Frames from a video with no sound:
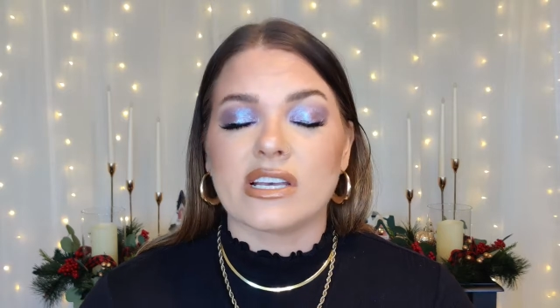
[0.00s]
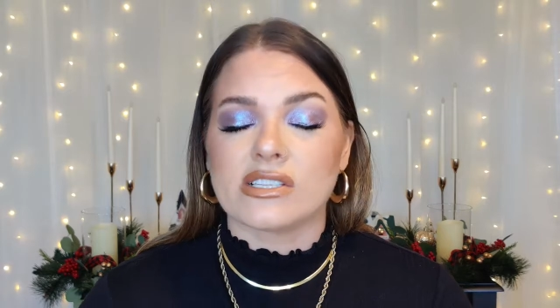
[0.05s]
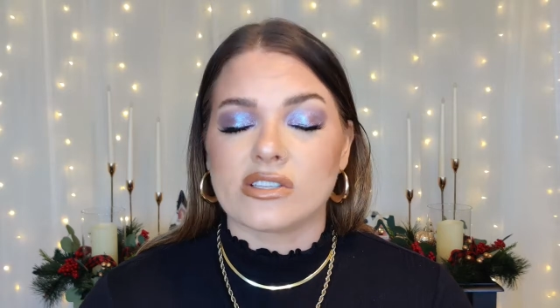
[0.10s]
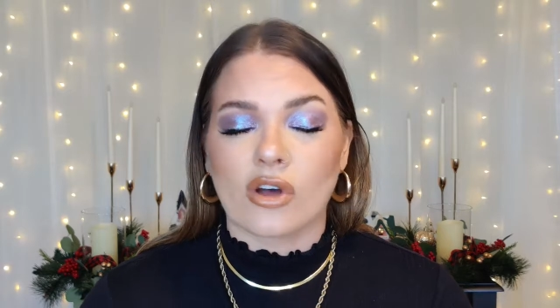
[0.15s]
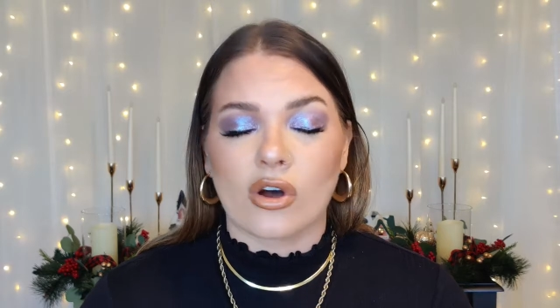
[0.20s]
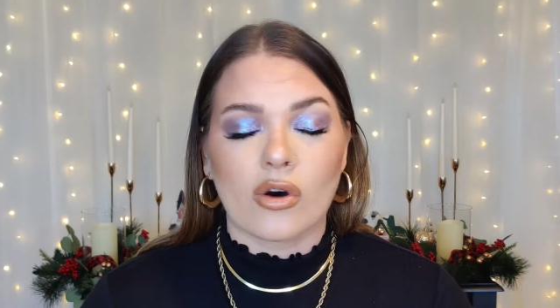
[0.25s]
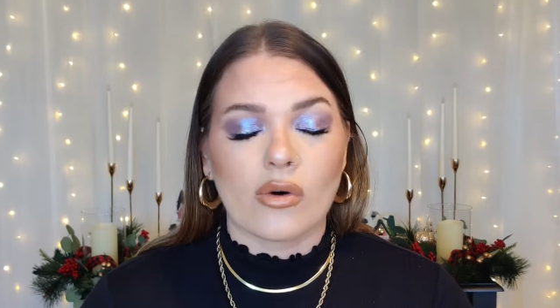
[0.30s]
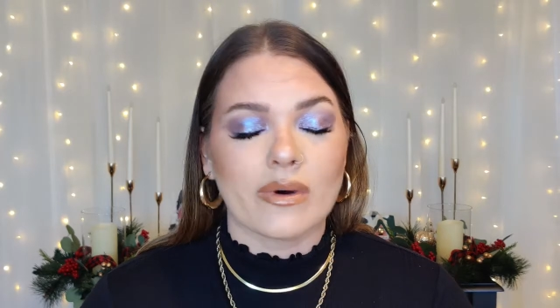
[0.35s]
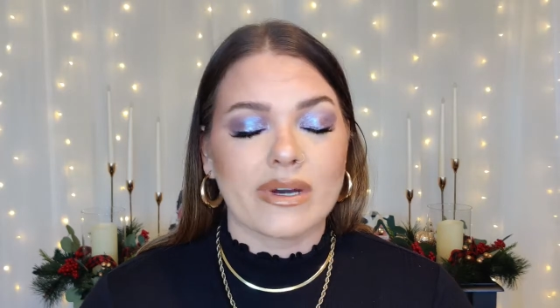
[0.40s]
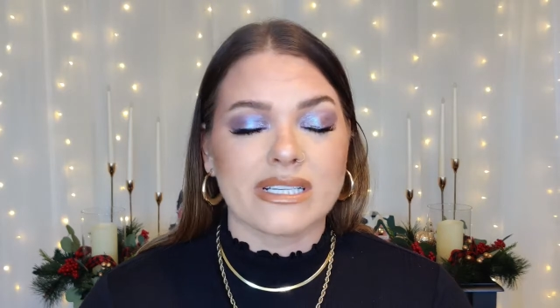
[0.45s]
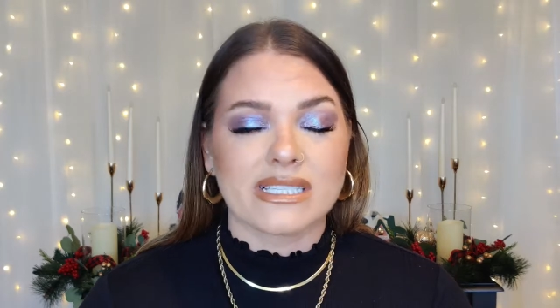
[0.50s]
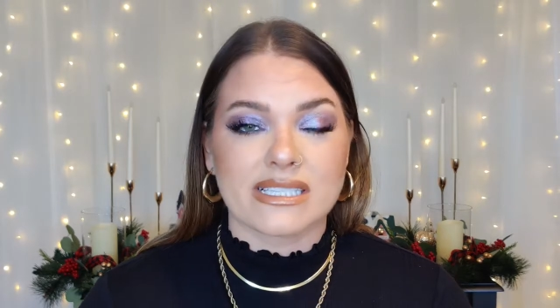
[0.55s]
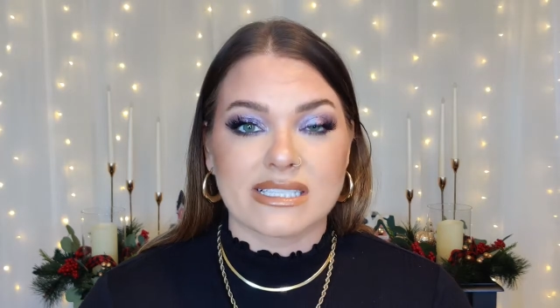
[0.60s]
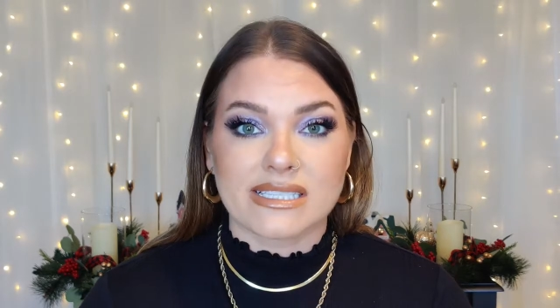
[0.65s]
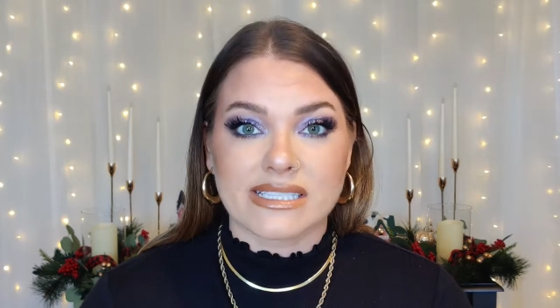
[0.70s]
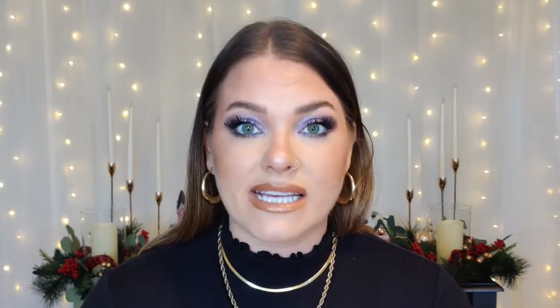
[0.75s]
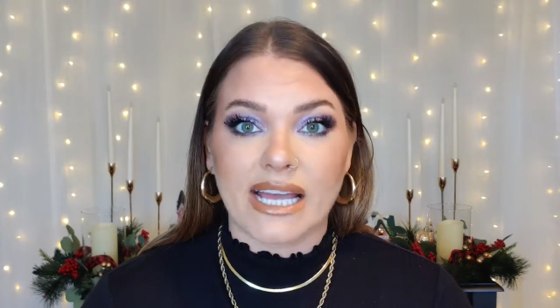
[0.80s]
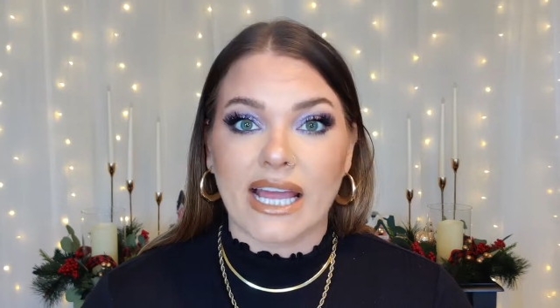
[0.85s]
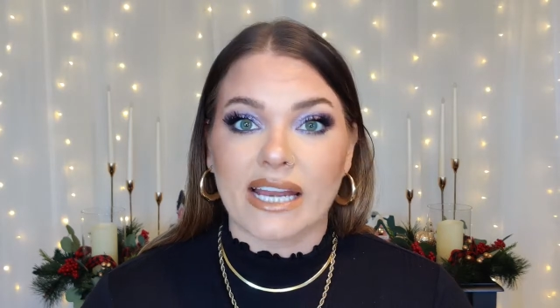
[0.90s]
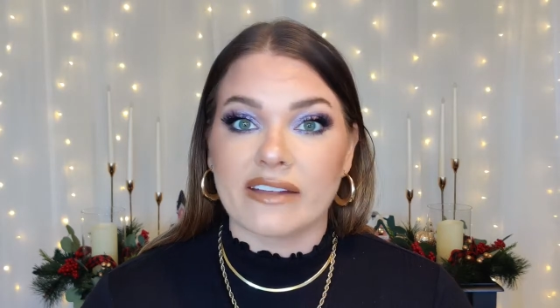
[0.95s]
is always
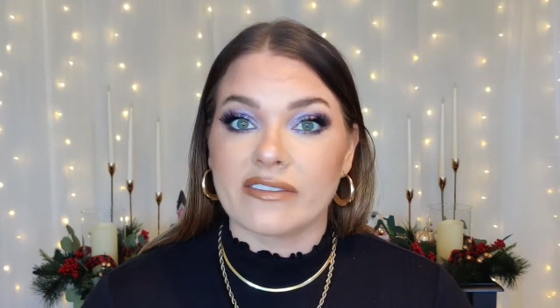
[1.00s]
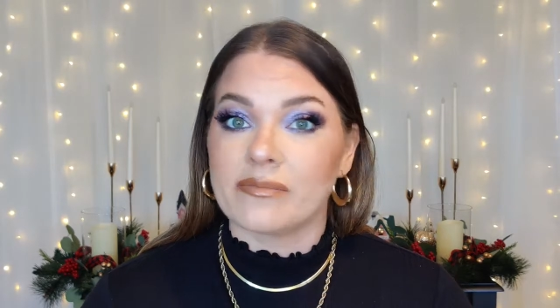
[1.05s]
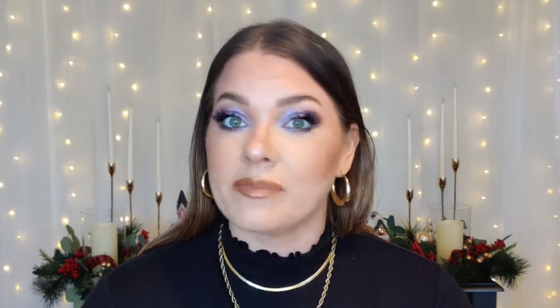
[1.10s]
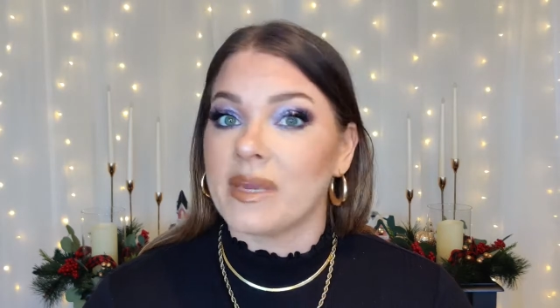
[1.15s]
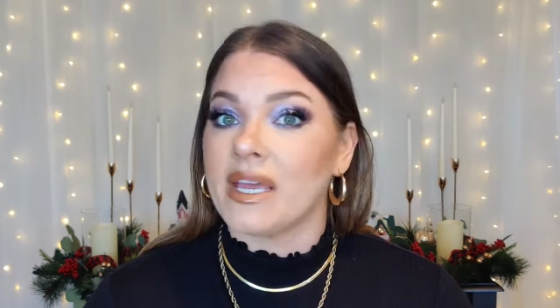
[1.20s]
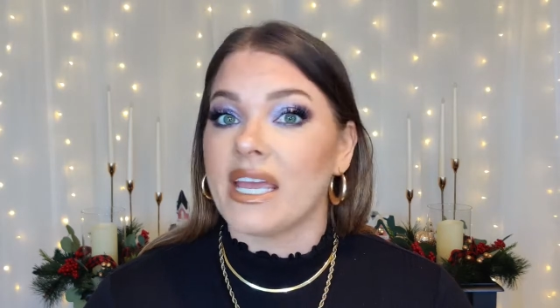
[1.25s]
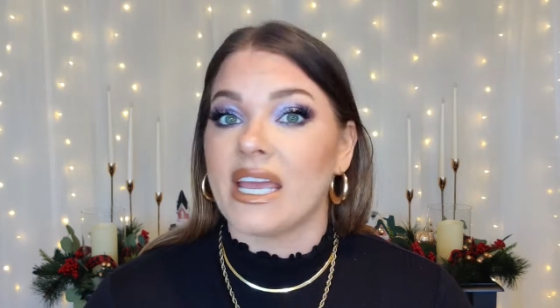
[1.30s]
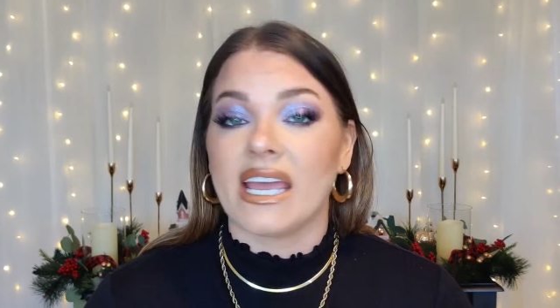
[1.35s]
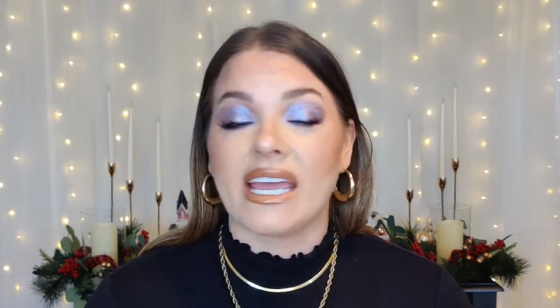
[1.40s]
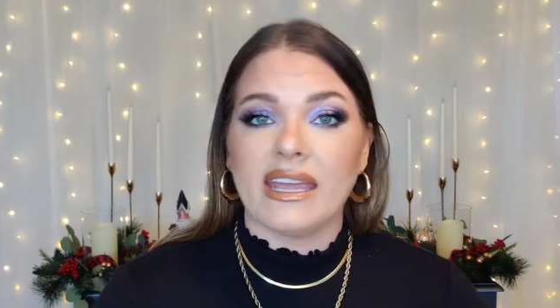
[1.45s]
inside of me.